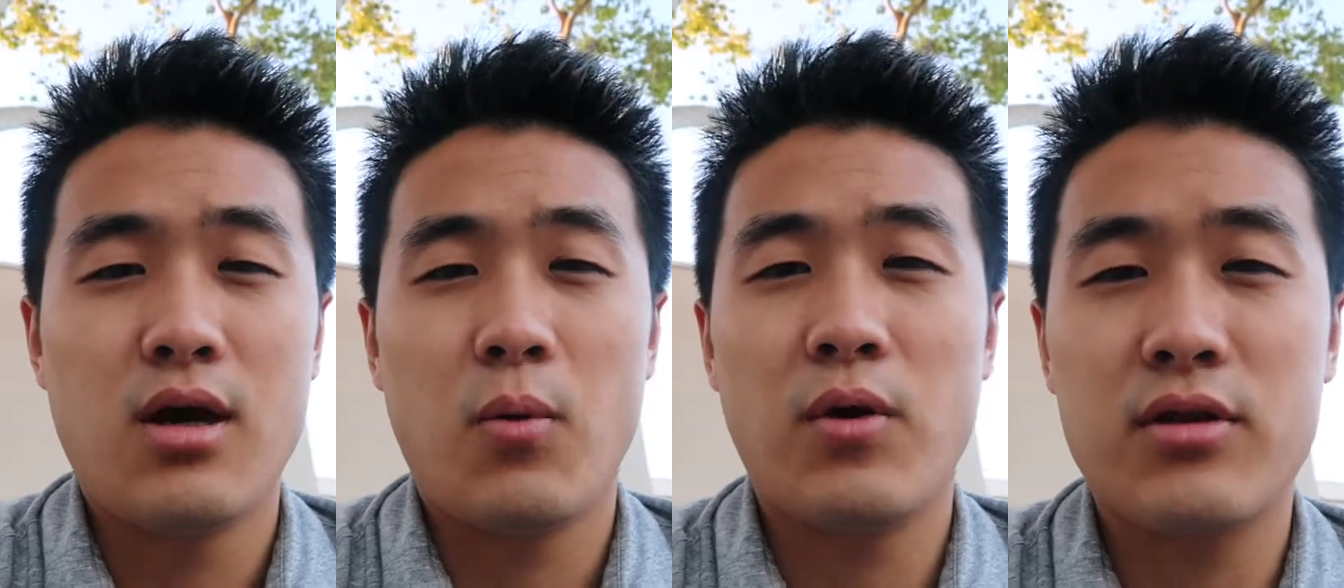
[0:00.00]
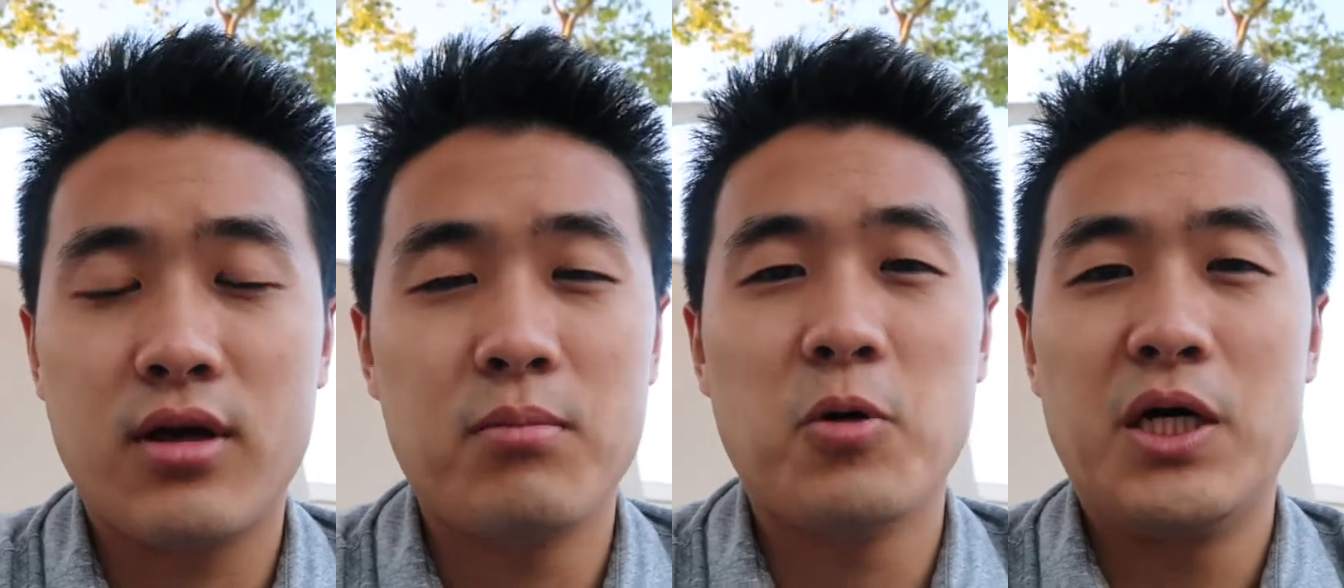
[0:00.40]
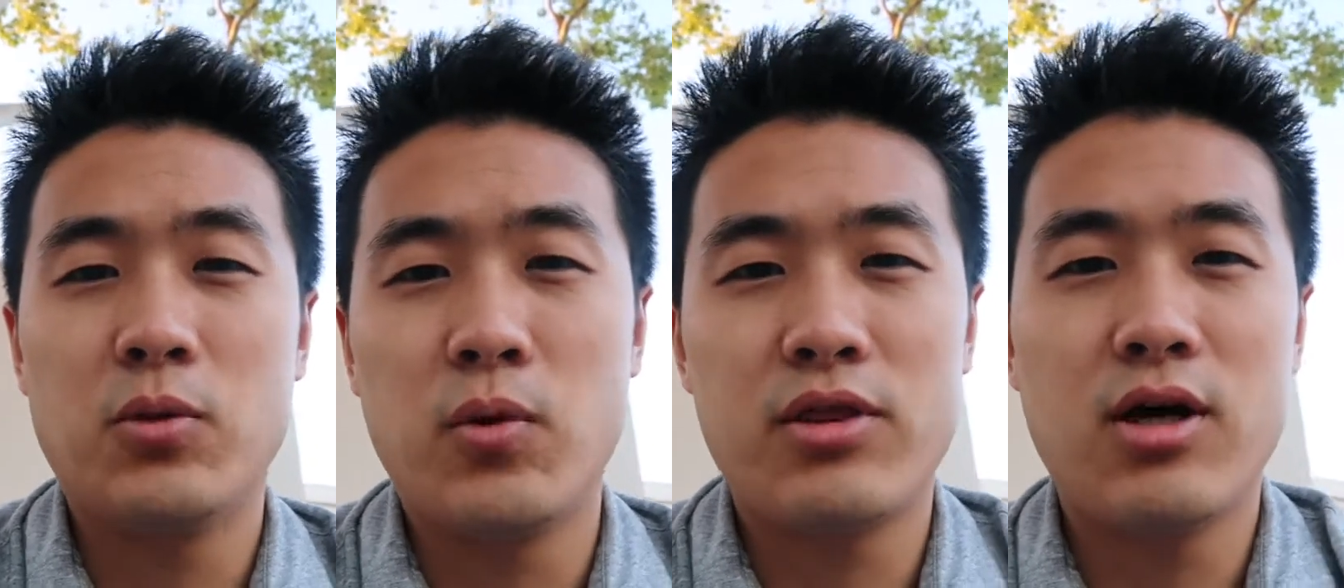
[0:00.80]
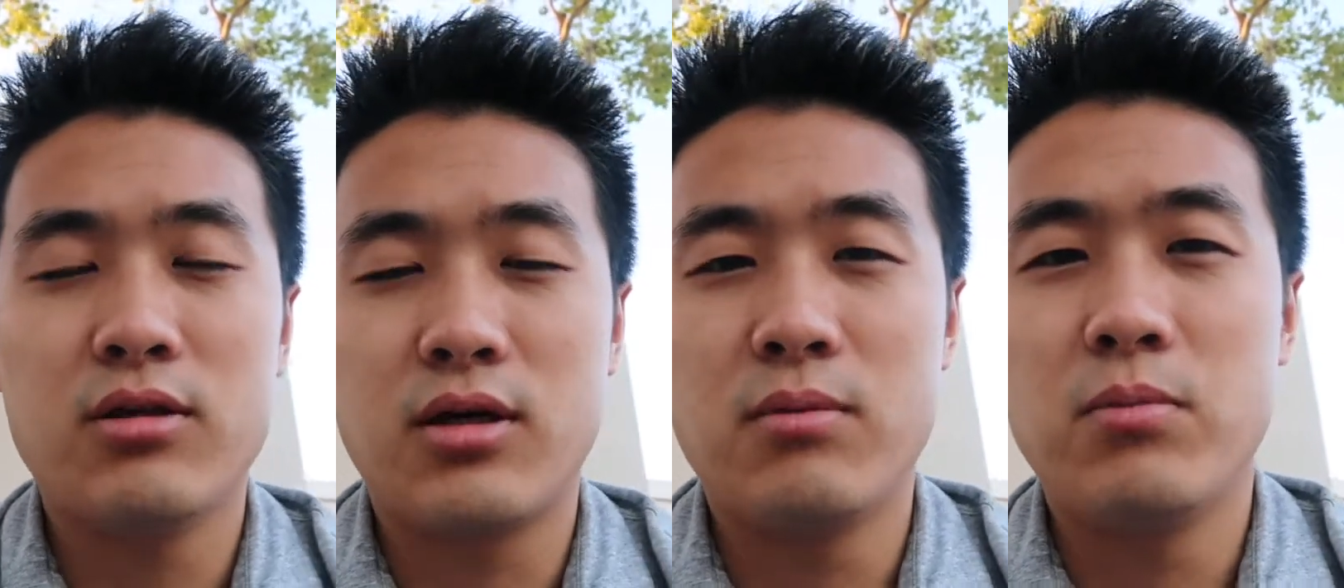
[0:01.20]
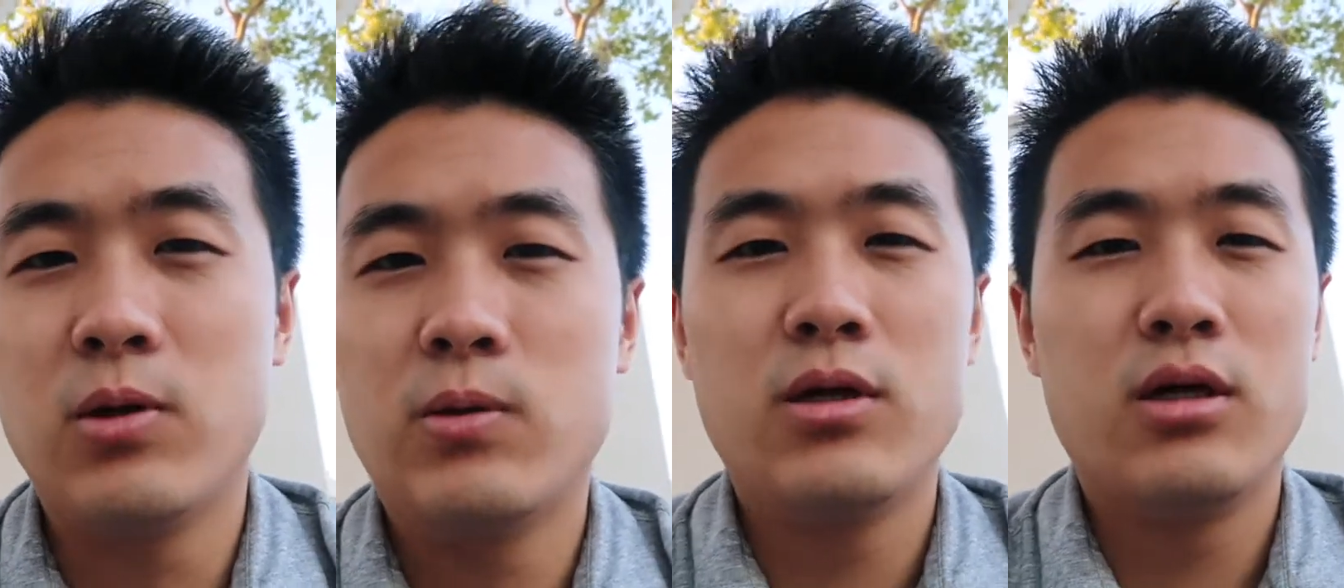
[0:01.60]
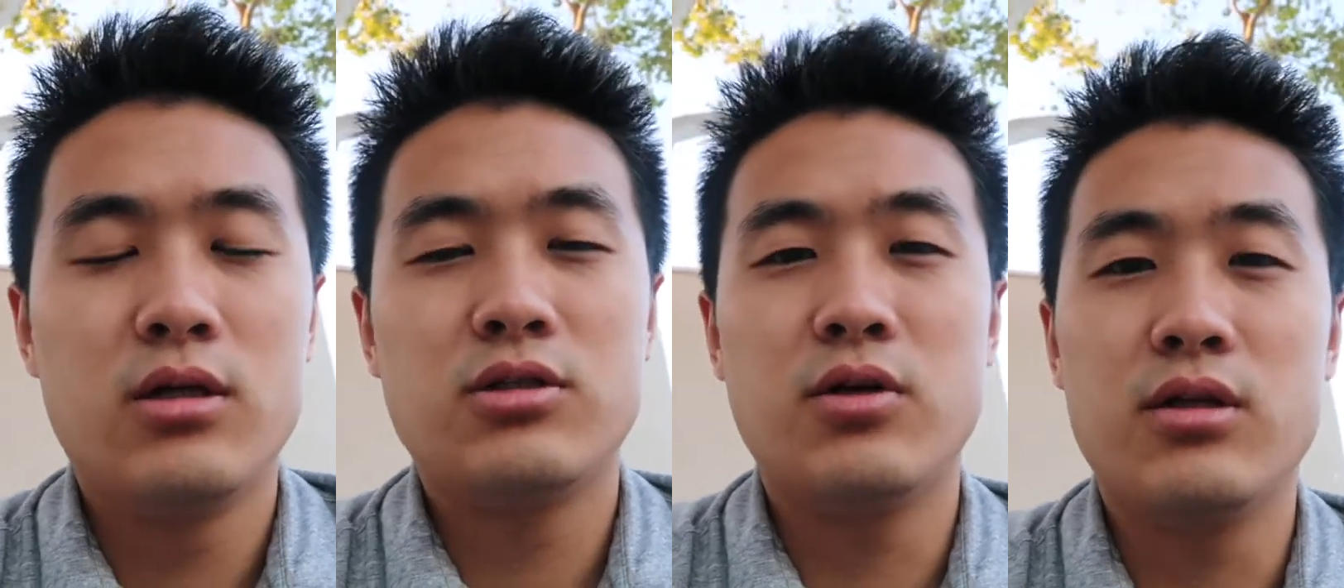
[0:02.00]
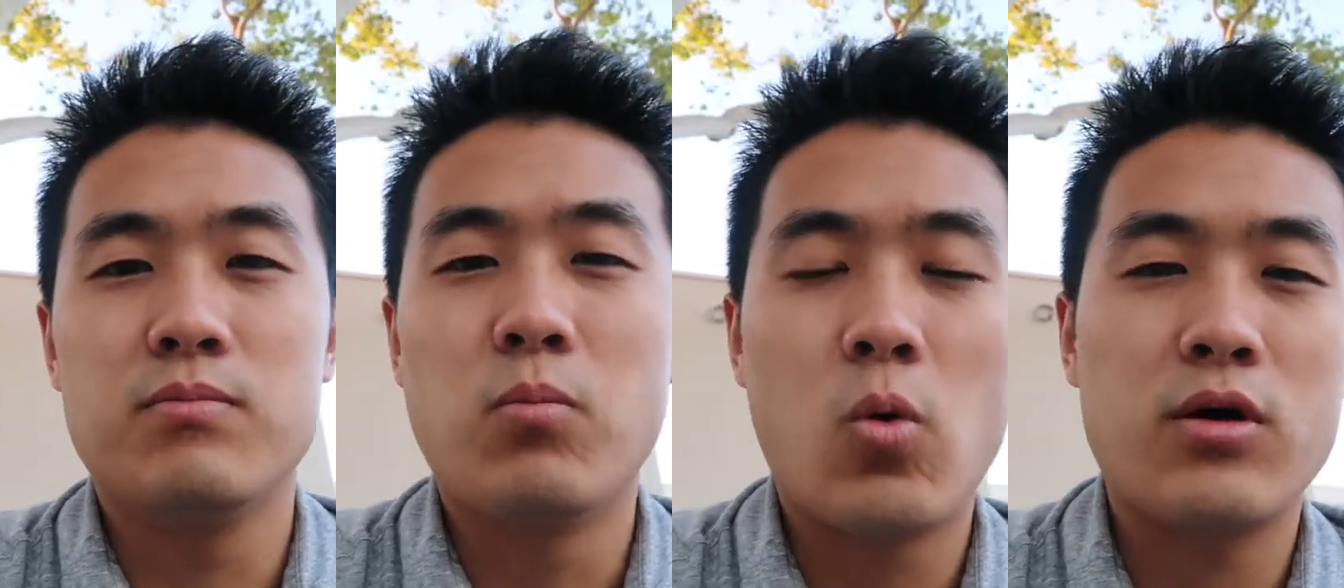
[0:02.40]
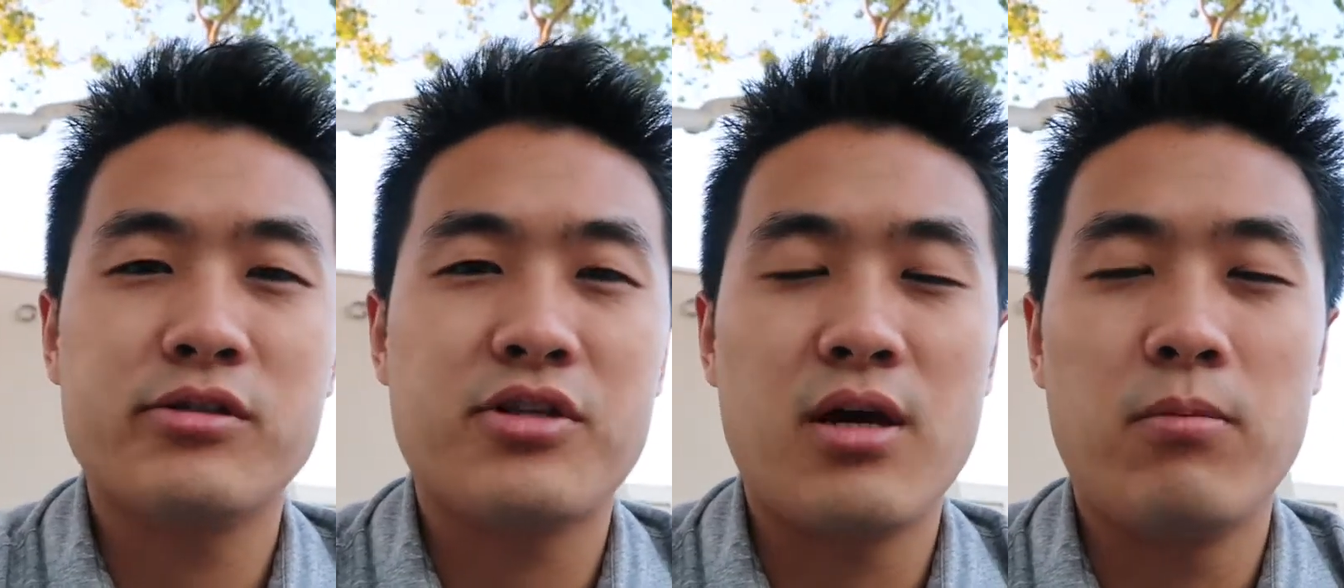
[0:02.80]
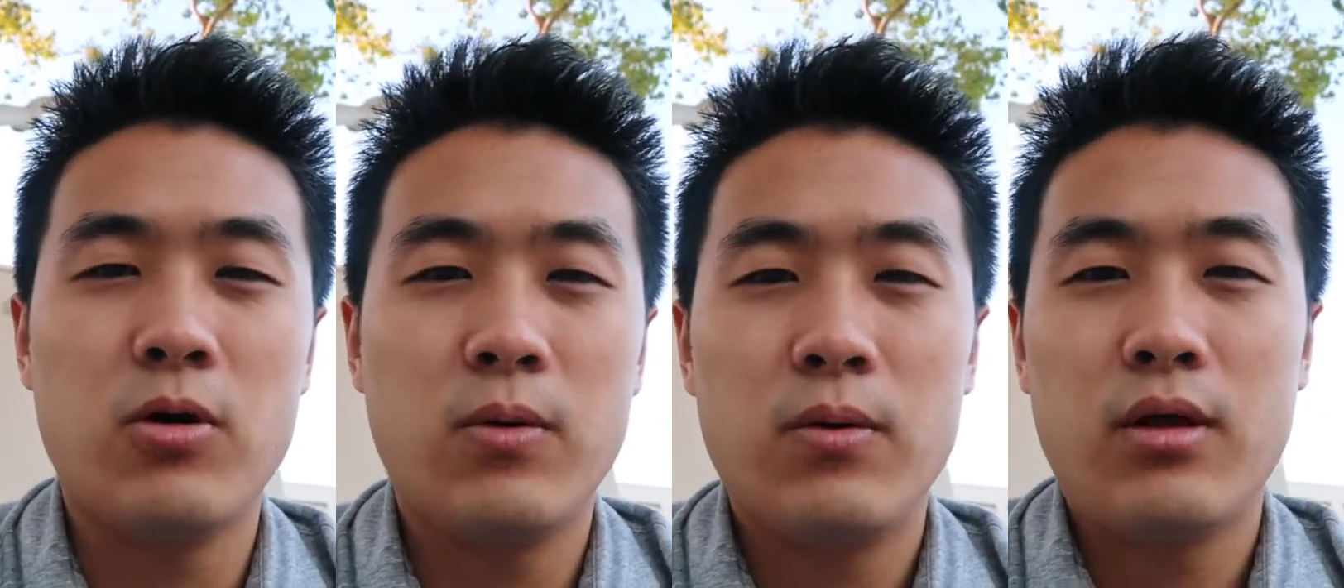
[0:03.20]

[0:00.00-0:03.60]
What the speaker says: with the gimbal and without the gimbal. So it's more stable.